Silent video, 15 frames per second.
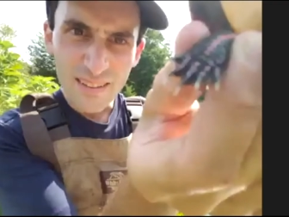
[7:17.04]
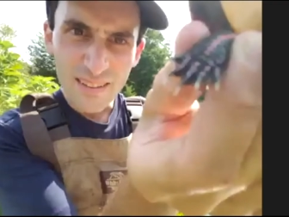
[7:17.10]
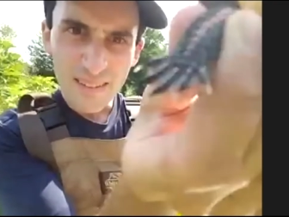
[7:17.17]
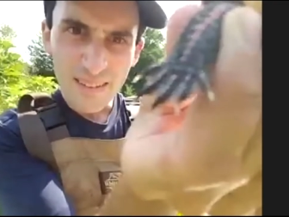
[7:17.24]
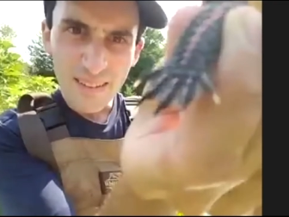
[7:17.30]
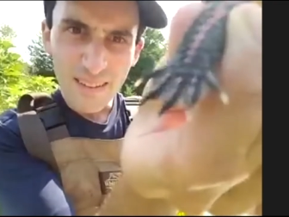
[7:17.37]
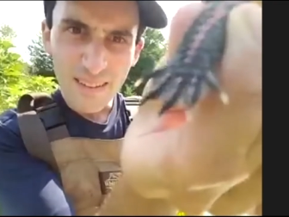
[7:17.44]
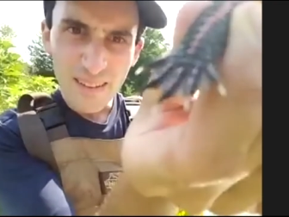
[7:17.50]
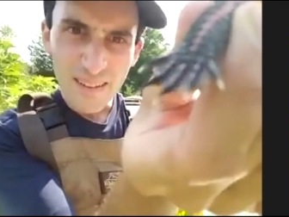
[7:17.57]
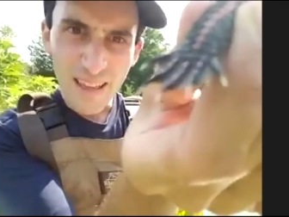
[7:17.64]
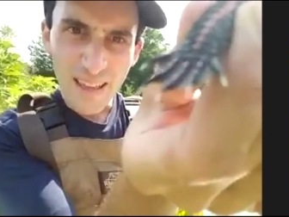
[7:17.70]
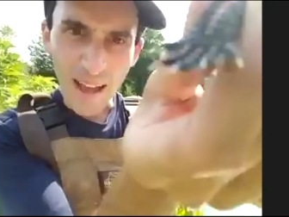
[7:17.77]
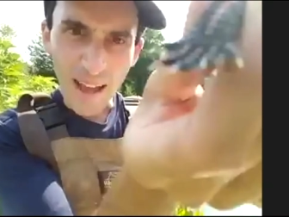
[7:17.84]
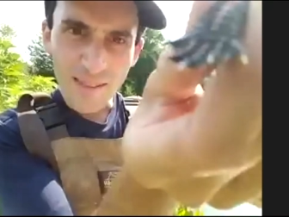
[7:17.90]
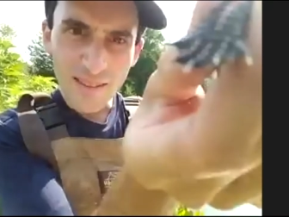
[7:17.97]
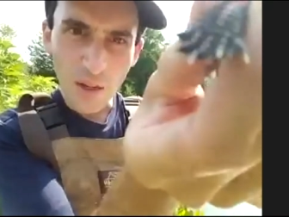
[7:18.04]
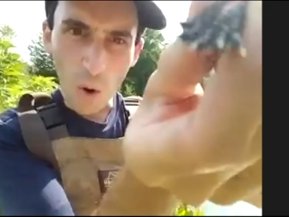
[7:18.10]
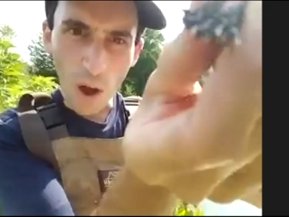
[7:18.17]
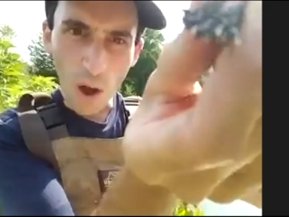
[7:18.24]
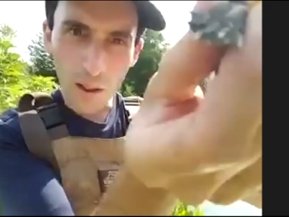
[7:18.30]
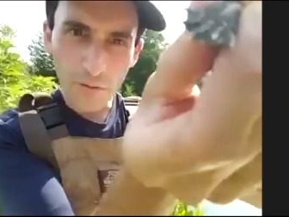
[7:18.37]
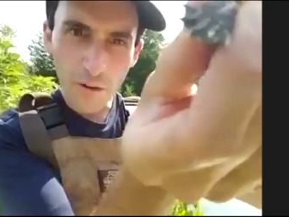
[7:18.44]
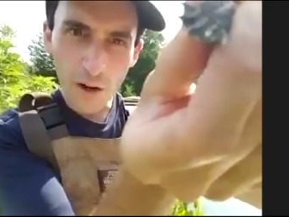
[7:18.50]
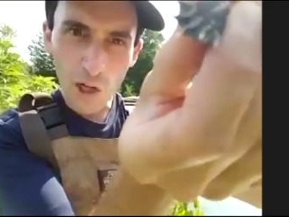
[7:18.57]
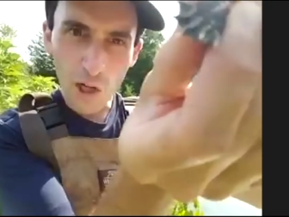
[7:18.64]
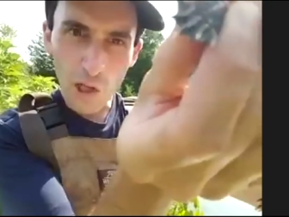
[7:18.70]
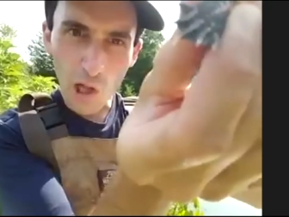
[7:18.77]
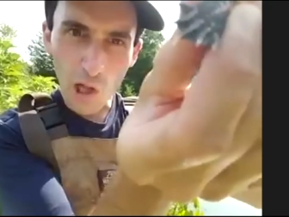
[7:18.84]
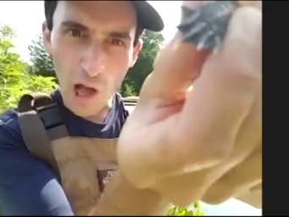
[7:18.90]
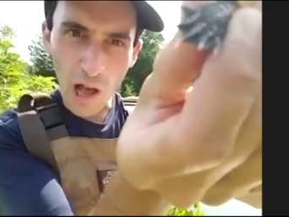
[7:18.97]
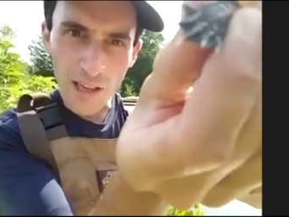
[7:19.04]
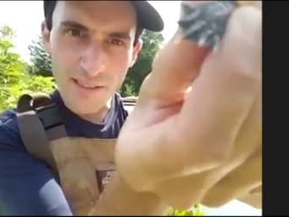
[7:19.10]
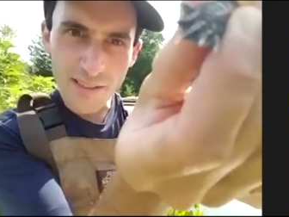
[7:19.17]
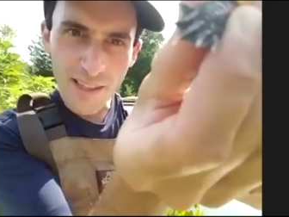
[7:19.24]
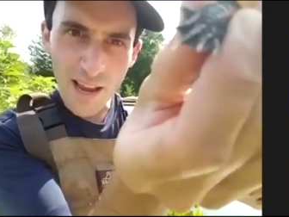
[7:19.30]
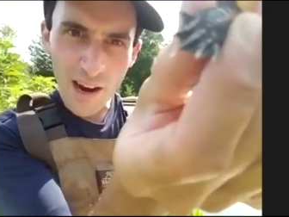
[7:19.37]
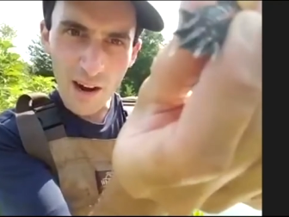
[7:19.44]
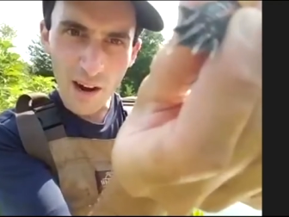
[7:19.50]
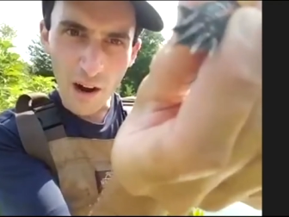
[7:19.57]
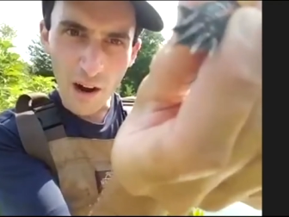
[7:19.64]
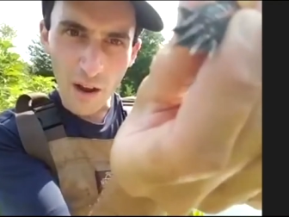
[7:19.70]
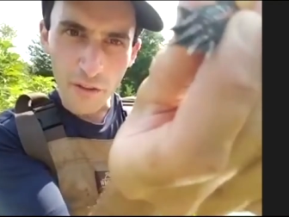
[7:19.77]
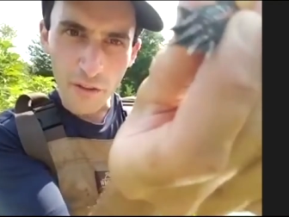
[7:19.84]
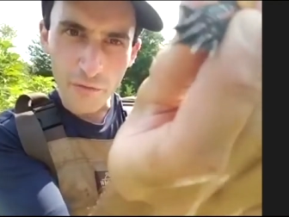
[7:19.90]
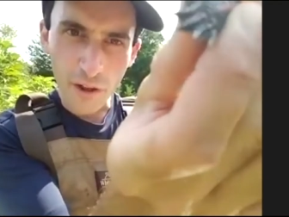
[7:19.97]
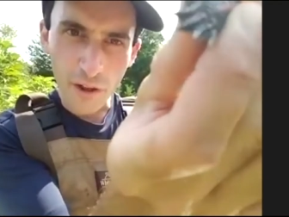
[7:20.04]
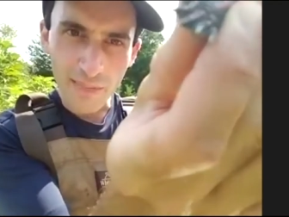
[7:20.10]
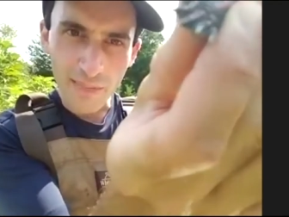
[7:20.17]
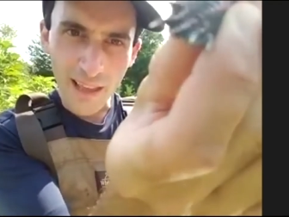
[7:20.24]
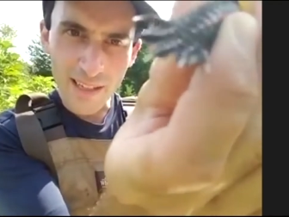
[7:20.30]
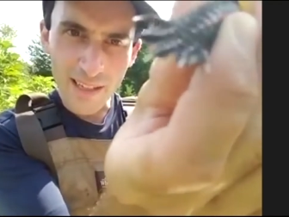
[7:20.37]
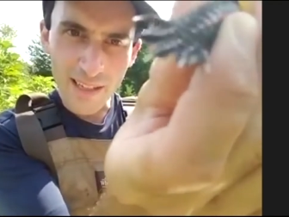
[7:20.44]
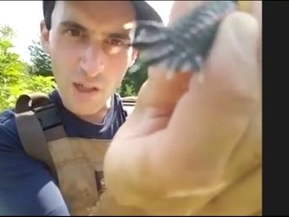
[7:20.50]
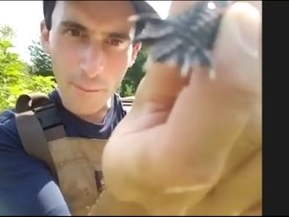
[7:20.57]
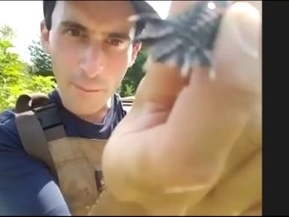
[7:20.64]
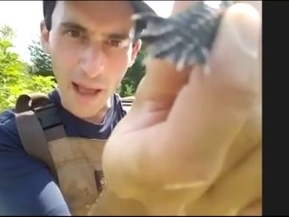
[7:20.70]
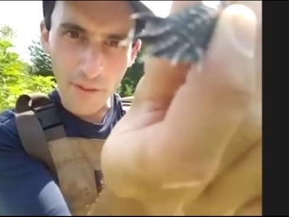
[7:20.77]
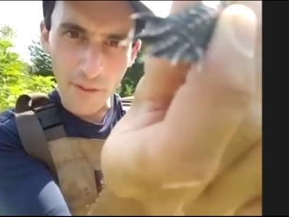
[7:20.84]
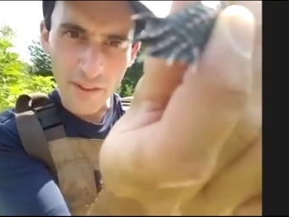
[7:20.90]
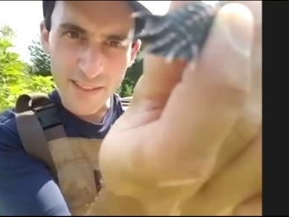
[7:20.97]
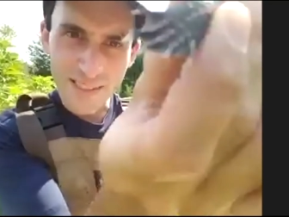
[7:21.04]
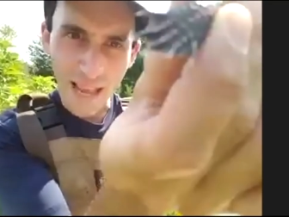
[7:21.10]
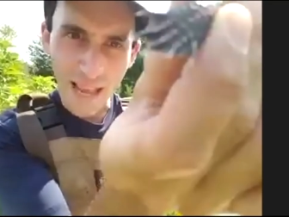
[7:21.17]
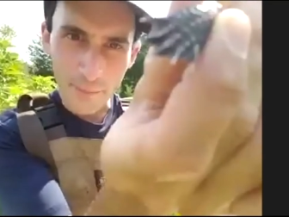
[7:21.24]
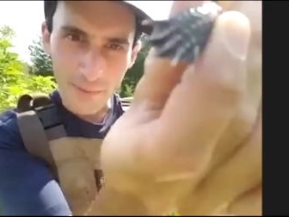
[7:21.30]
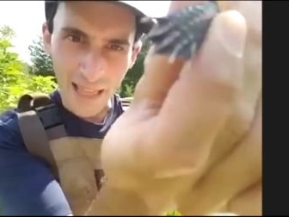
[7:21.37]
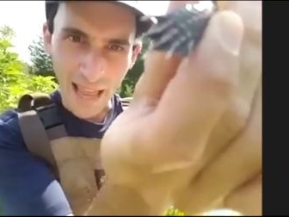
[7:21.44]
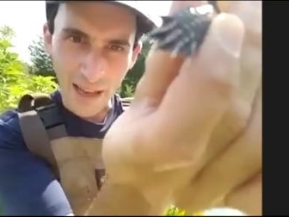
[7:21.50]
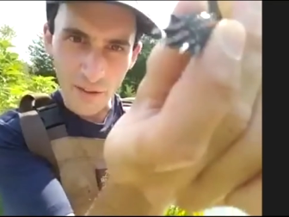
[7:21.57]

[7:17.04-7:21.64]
Yep. Yeah. So all of her claws there on the front legs are about the same length.